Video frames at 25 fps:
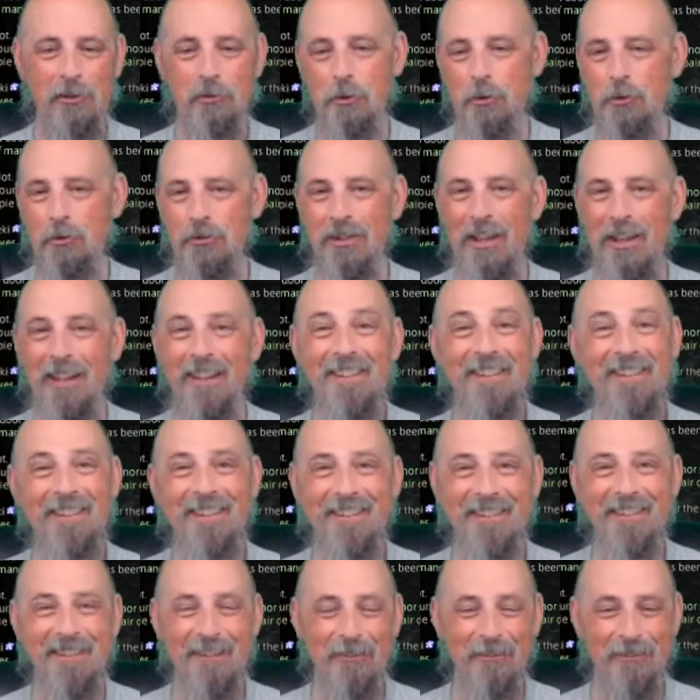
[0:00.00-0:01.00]
2 cents.
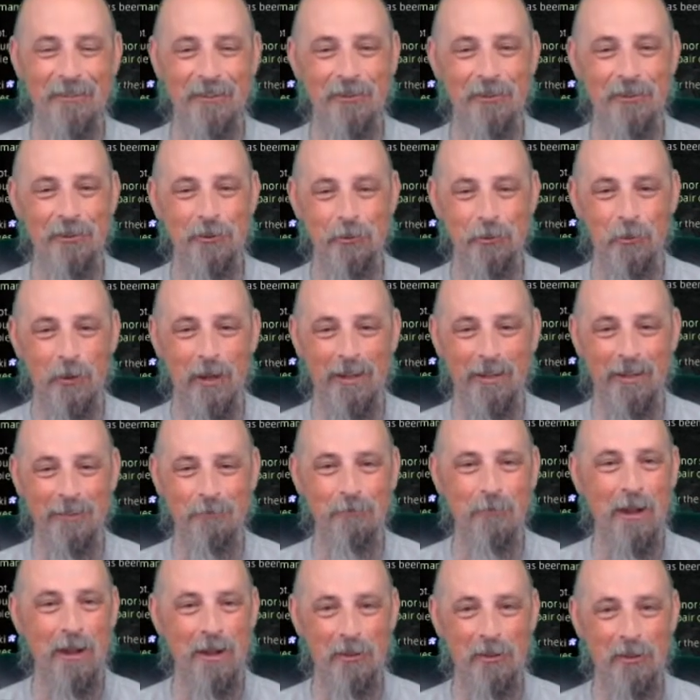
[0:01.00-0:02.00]
You know, this is
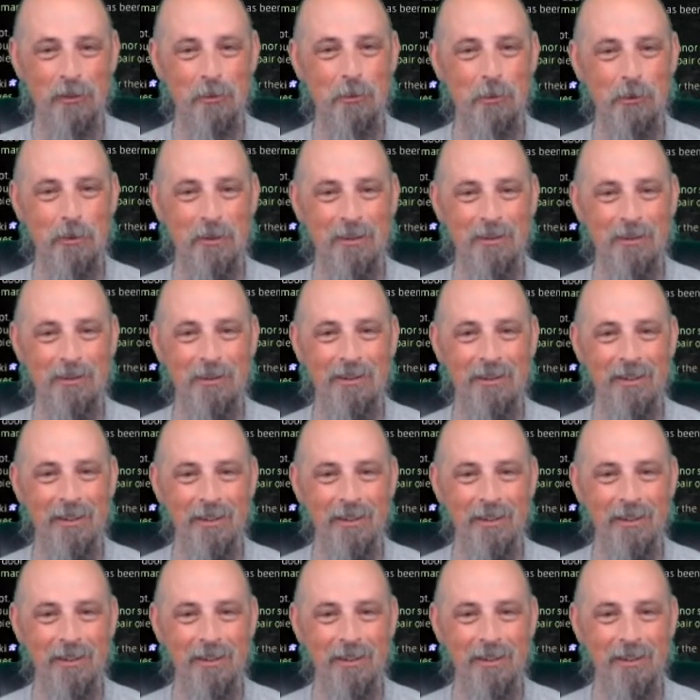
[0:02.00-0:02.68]
my experience.